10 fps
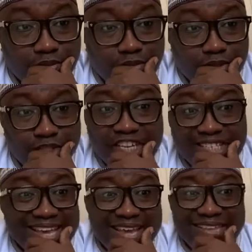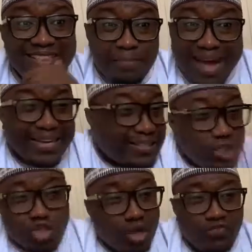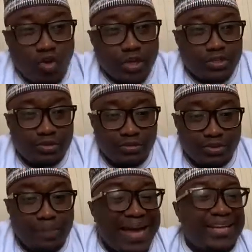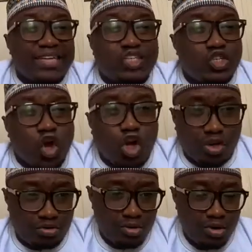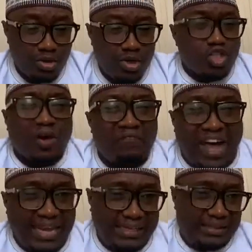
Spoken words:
You're saying the marriage is not void. The marriage is null. It's not valid.